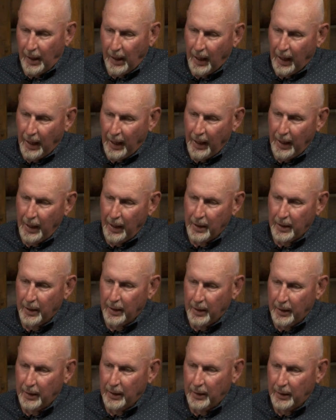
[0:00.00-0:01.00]
I,
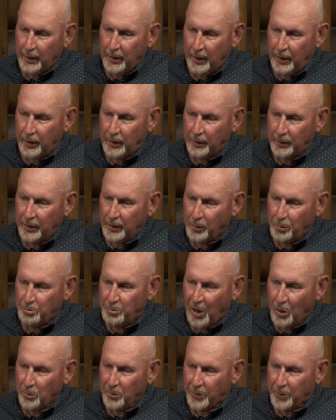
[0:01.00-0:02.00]
uh,
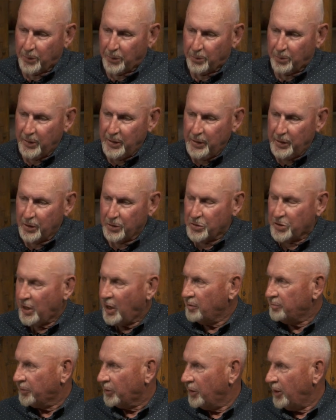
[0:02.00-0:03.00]
about three years
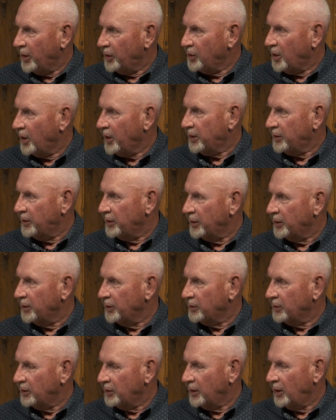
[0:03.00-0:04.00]
after I got
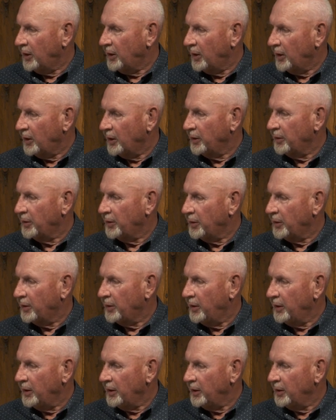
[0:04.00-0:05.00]
here, uh,
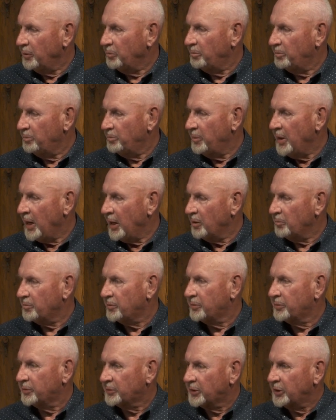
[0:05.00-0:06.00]
the
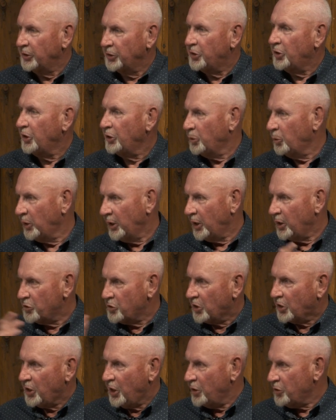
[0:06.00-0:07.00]
Banff Continuing
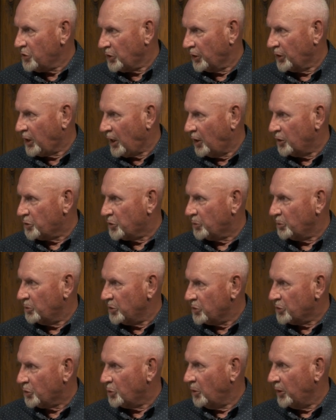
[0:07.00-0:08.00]
Education Council
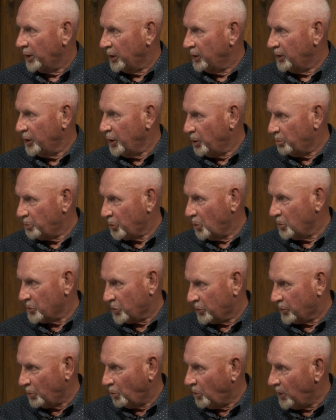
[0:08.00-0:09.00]
was going, and they
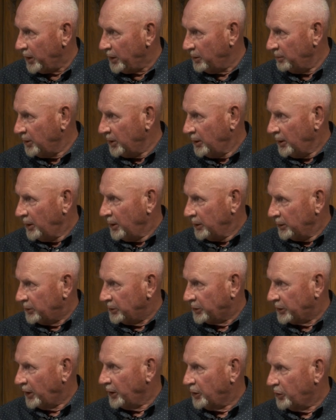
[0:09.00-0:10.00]
approached the Whyte to
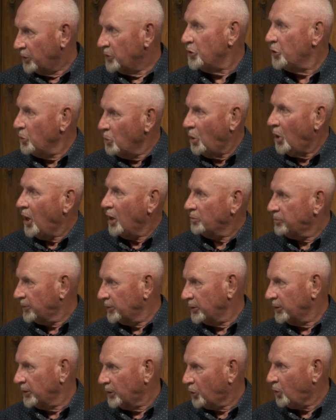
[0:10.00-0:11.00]
say, could you
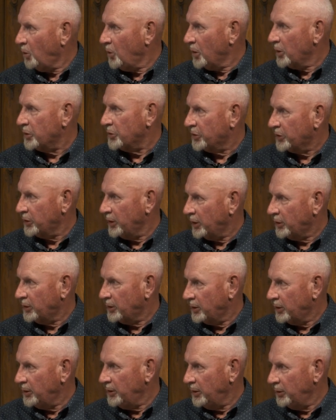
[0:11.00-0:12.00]
offer a course at
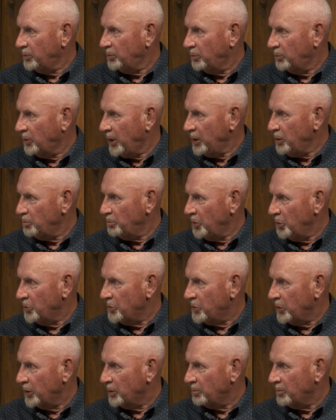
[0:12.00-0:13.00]
the Whyte
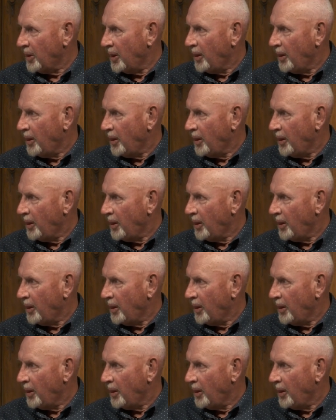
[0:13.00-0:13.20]
Museum?